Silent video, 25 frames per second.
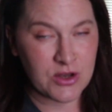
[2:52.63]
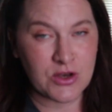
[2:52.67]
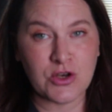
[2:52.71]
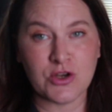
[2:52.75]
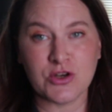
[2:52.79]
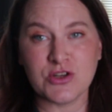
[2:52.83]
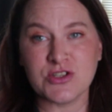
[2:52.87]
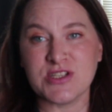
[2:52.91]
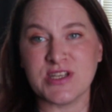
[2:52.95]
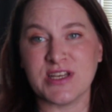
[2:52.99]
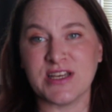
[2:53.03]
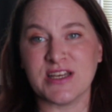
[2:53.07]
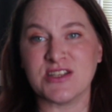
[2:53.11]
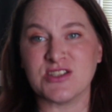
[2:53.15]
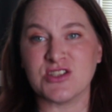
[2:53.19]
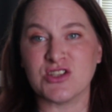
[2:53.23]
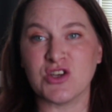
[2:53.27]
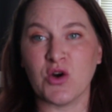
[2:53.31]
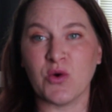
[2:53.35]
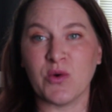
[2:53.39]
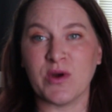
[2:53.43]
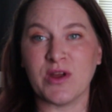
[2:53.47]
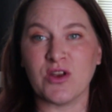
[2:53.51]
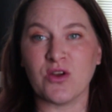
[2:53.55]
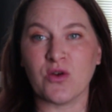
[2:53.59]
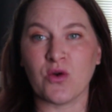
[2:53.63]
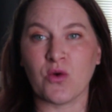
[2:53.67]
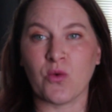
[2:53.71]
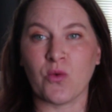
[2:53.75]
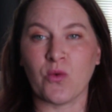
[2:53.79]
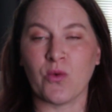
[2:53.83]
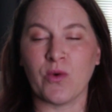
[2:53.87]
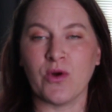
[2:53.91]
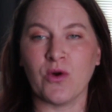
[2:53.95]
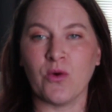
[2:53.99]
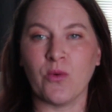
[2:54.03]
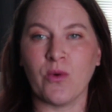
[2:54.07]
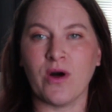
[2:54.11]
Nursing is going
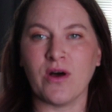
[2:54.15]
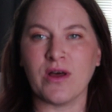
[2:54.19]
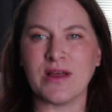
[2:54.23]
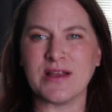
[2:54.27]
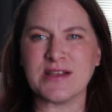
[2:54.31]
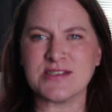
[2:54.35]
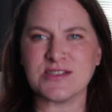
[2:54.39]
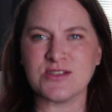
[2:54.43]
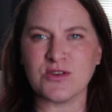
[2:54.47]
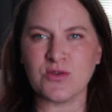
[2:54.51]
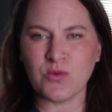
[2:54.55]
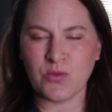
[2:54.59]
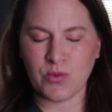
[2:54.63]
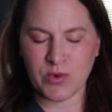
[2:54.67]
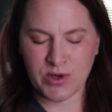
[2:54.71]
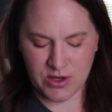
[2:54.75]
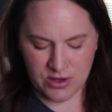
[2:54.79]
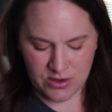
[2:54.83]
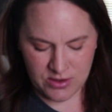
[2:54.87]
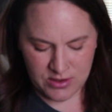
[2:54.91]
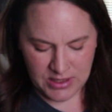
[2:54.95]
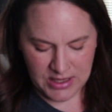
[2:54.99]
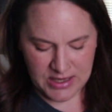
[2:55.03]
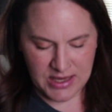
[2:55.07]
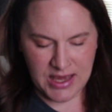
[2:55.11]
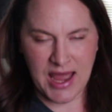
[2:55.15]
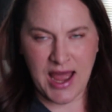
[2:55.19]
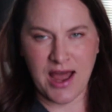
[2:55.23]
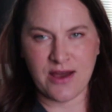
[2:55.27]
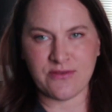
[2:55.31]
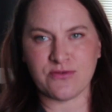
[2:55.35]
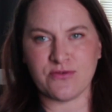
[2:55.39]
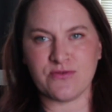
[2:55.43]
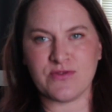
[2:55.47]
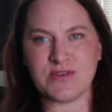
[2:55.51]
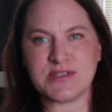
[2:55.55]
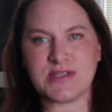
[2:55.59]
real well. It's so weird. Like half of